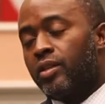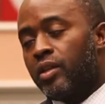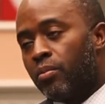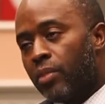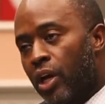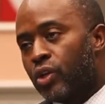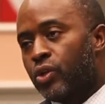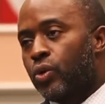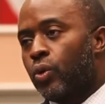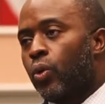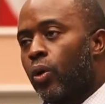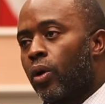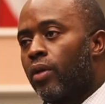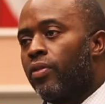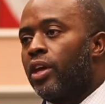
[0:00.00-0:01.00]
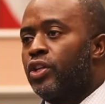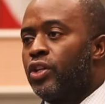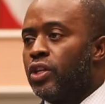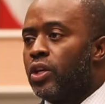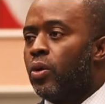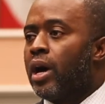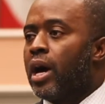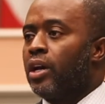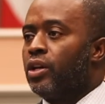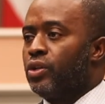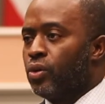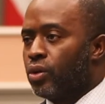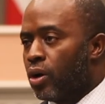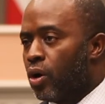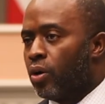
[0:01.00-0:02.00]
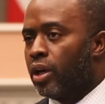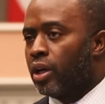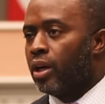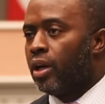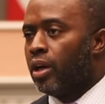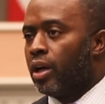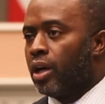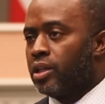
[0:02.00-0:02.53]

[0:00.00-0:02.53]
to make sure that you know how to do coding.